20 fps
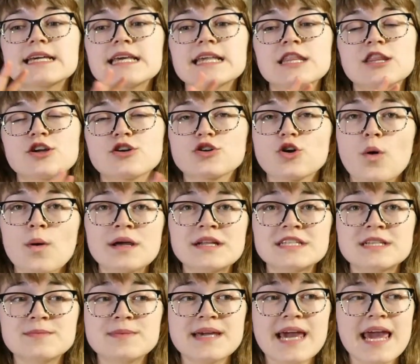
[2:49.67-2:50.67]
he's
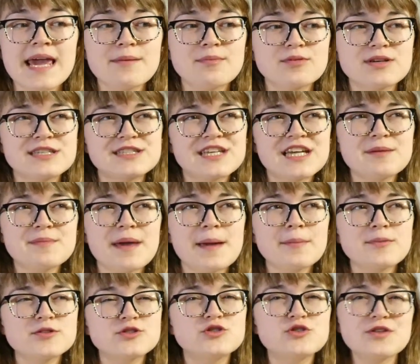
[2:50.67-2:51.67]
going to be able
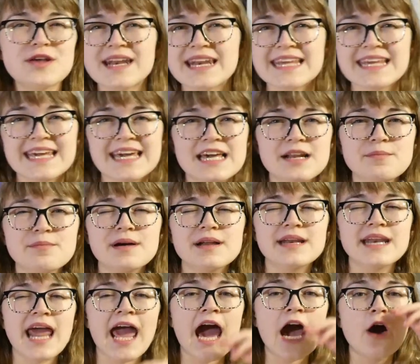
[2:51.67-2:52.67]
to do that again,
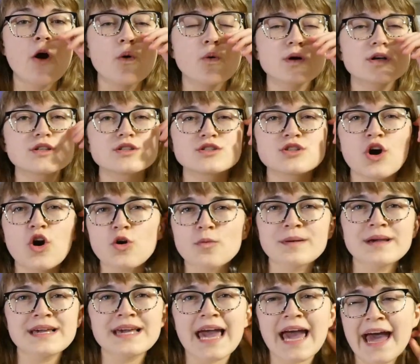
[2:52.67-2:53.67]
but now
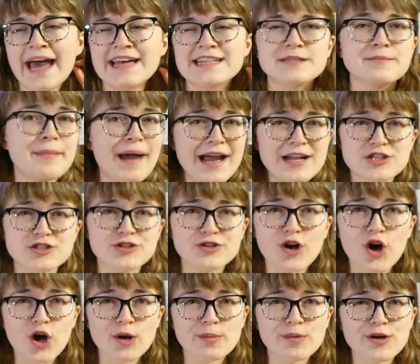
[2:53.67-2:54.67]
Toby has
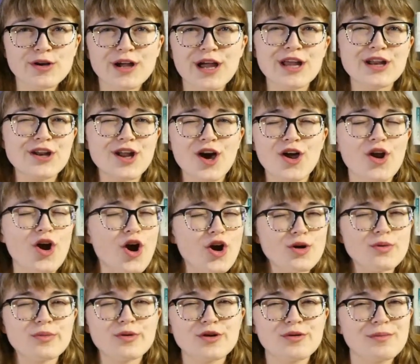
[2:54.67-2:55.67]
magical armor and not
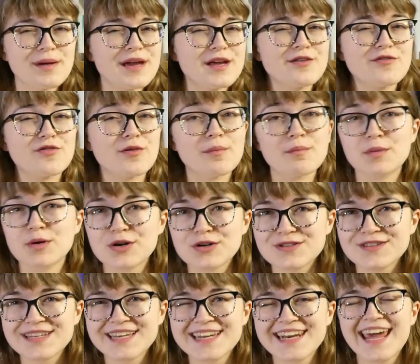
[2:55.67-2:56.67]
armor made from
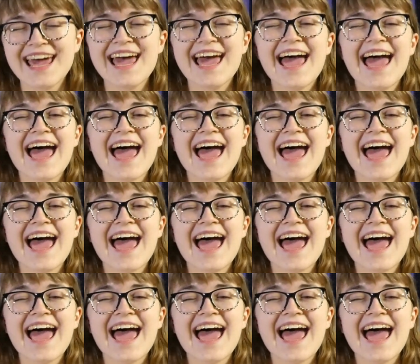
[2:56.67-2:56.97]
Merlin.